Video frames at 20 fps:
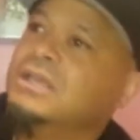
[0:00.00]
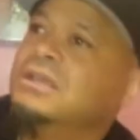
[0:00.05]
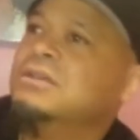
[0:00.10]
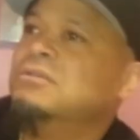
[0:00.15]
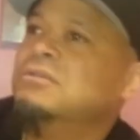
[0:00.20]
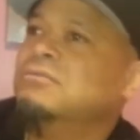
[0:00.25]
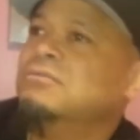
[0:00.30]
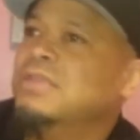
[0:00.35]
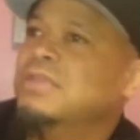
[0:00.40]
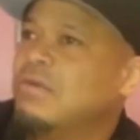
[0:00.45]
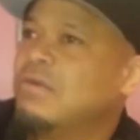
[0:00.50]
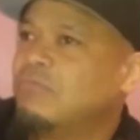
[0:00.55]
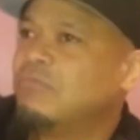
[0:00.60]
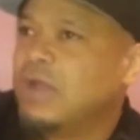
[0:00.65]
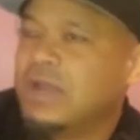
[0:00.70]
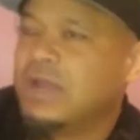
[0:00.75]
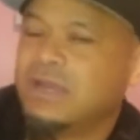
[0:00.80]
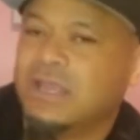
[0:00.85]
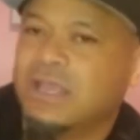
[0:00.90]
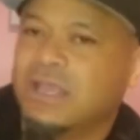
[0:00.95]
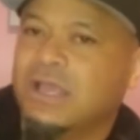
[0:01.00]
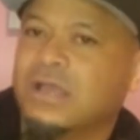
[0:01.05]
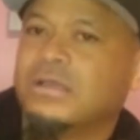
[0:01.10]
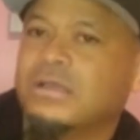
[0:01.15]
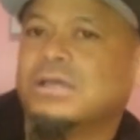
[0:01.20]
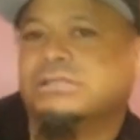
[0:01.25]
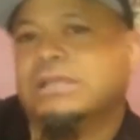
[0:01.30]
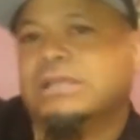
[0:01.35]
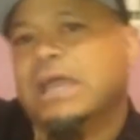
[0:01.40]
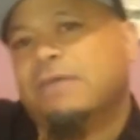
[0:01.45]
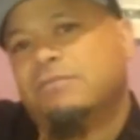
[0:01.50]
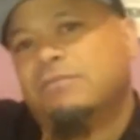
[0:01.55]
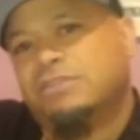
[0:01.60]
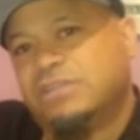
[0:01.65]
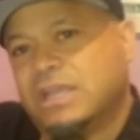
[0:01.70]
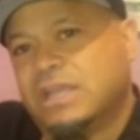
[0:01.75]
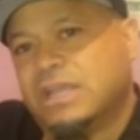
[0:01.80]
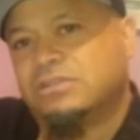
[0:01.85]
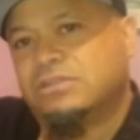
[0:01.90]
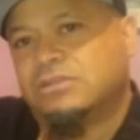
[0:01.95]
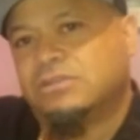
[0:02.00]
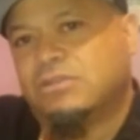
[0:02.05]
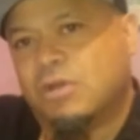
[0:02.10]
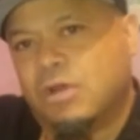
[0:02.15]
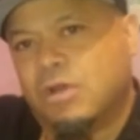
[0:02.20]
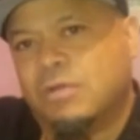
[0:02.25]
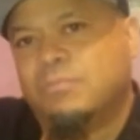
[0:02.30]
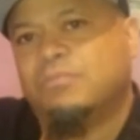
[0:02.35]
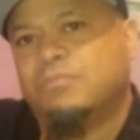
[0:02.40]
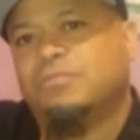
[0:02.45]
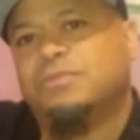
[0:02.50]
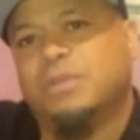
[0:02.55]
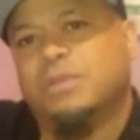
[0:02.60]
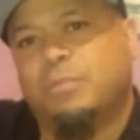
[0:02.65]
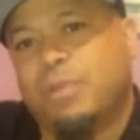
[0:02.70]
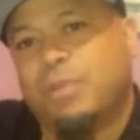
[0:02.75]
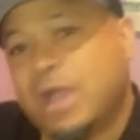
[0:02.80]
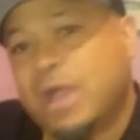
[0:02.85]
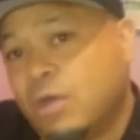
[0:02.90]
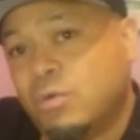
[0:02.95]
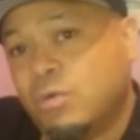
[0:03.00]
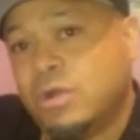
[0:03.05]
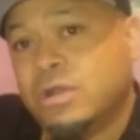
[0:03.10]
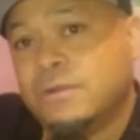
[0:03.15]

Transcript: Not right now, because I have a chance to come to Power.